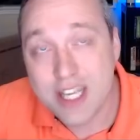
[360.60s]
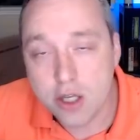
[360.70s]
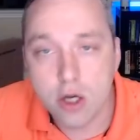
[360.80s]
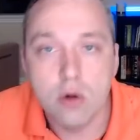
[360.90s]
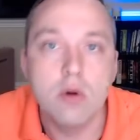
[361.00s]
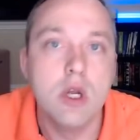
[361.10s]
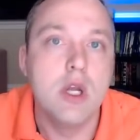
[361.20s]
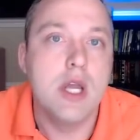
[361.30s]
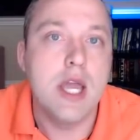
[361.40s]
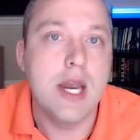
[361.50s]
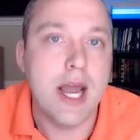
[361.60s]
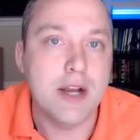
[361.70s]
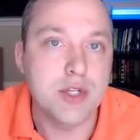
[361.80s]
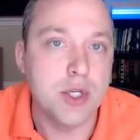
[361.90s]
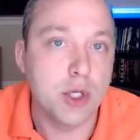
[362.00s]
Lino, it
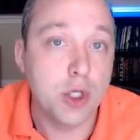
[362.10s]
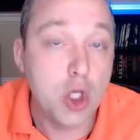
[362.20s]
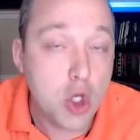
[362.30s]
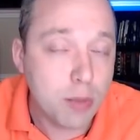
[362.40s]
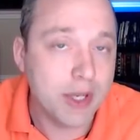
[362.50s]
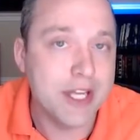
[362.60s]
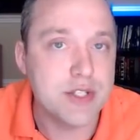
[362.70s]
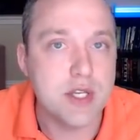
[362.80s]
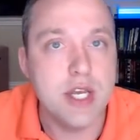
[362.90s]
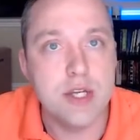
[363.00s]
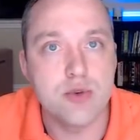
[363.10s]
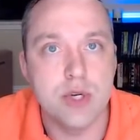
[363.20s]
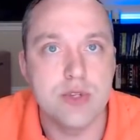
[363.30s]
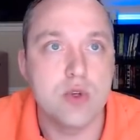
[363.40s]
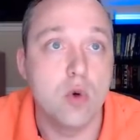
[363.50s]
actually accumulates
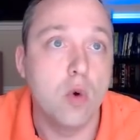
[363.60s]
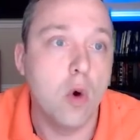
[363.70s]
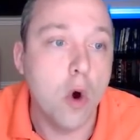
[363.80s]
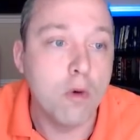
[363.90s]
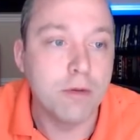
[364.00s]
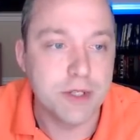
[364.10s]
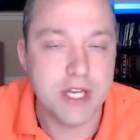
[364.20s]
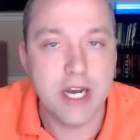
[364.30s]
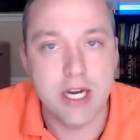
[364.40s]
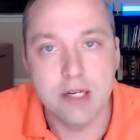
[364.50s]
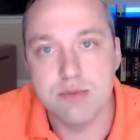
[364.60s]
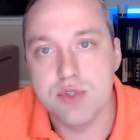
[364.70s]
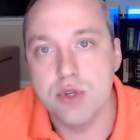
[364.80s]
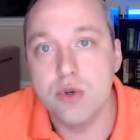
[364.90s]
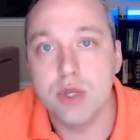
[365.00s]
interest over time.
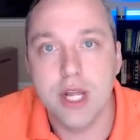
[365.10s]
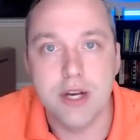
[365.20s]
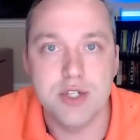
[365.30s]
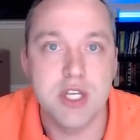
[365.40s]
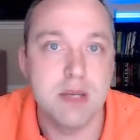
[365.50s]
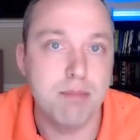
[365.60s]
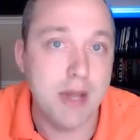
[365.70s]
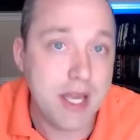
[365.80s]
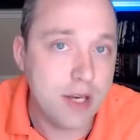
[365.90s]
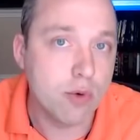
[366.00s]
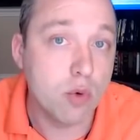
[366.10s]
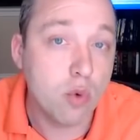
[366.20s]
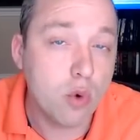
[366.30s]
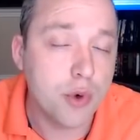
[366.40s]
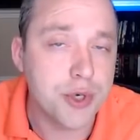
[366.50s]
So you can actually get paid
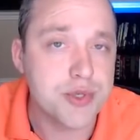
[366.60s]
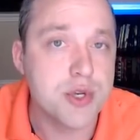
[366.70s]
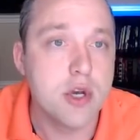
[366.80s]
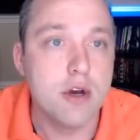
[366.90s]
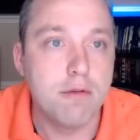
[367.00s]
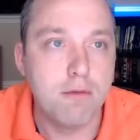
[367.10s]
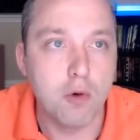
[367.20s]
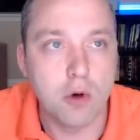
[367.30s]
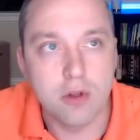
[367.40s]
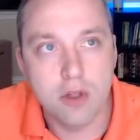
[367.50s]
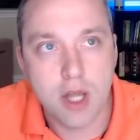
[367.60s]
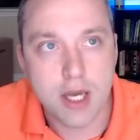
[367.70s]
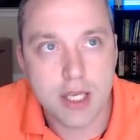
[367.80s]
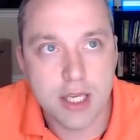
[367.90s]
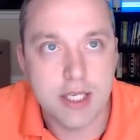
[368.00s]
rewards for
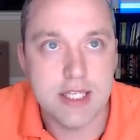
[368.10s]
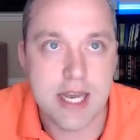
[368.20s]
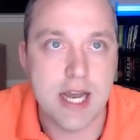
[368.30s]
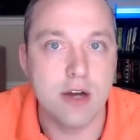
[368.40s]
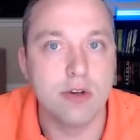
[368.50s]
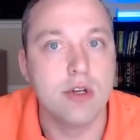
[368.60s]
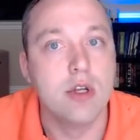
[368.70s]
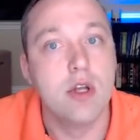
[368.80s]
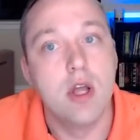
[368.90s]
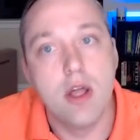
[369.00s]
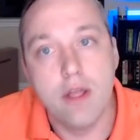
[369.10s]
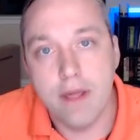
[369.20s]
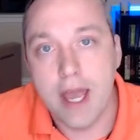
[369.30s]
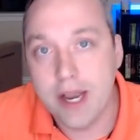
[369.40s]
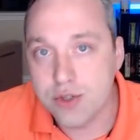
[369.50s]
locking down
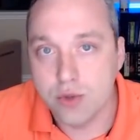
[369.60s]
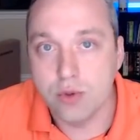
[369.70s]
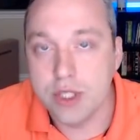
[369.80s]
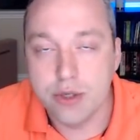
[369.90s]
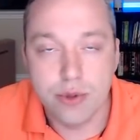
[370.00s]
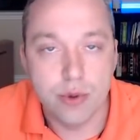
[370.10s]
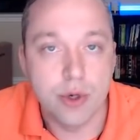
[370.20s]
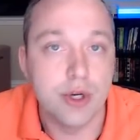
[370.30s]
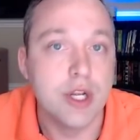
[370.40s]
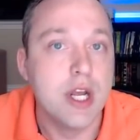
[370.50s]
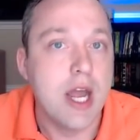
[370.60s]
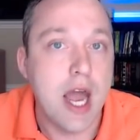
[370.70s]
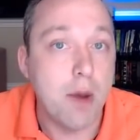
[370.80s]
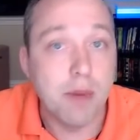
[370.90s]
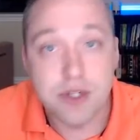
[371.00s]
the actual lino you earn
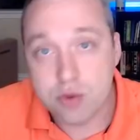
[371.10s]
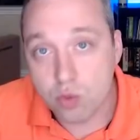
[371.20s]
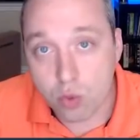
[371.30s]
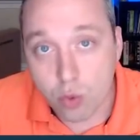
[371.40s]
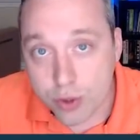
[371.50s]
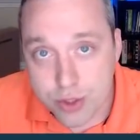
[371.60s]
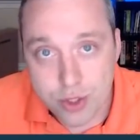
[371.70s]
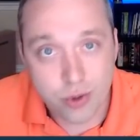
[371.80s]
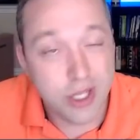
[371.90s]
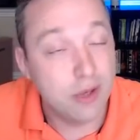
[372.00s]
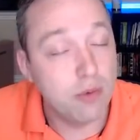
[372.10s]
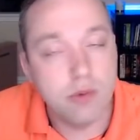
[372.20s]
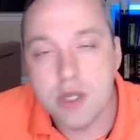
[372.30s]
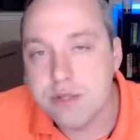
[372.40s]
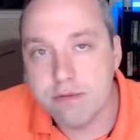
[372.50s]
how much rewards do you get
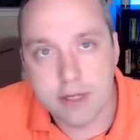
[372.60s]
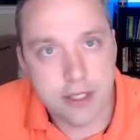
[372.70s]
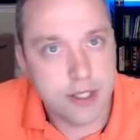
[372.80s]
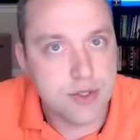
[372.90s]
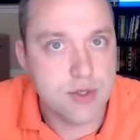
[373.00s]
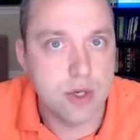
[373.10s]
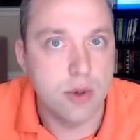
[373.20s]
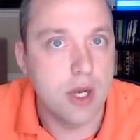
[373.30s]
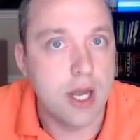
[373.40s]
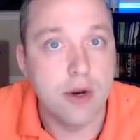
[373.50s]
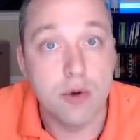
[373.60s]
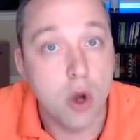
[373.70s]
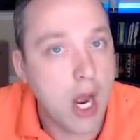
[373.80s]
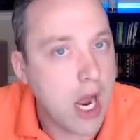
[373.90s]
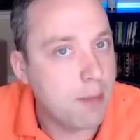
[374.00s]
this varies so i don't
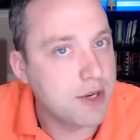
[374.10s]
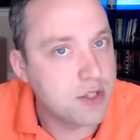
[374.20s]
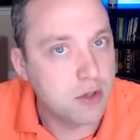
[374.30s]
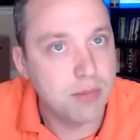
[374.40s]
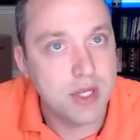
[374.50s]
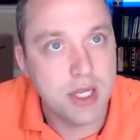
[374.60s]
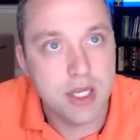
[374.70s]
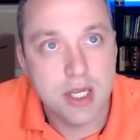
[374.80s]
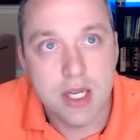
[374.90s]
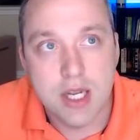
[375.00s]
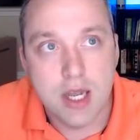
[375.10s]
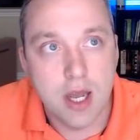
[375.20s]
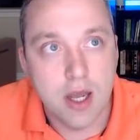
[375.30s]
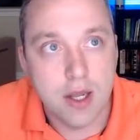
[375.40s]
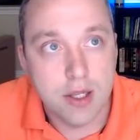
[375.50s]
know how much it'll be
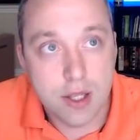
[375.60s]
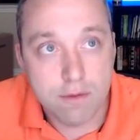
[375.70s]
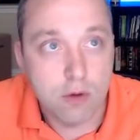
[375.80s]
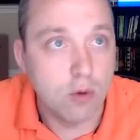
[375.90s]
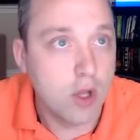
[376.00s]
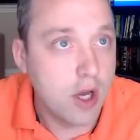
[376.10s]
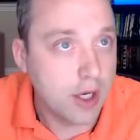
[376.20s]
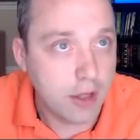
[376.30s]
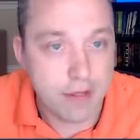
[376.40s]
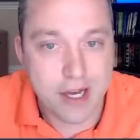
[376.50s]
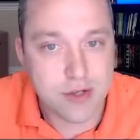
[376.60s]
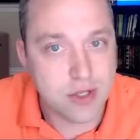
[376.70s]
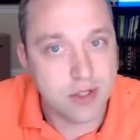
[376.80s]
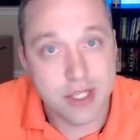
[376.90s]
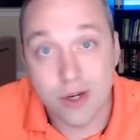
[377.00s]
uh, if you lock a
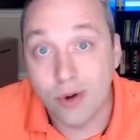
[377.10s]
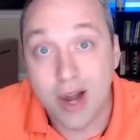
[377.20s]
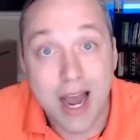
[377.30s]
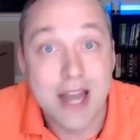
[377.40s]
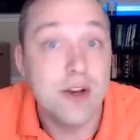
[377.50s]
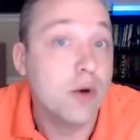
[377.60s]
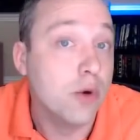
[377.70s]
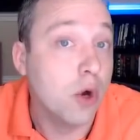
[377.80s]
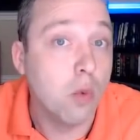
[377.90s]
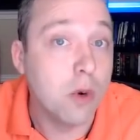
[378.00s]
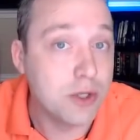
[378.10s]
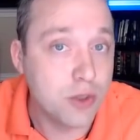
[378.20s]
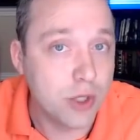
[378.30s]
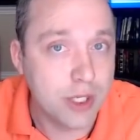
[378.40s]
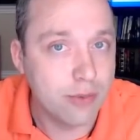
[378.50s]
thousand Lino, I don't know
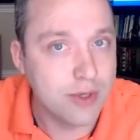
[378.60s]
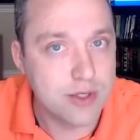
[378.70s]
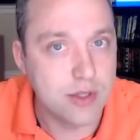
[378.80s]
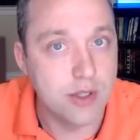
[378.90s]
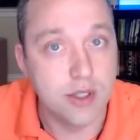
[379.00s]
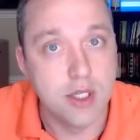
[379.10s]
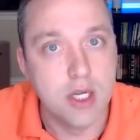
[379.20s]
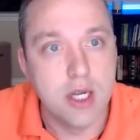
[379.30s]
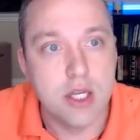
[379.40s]
what you'll get in return.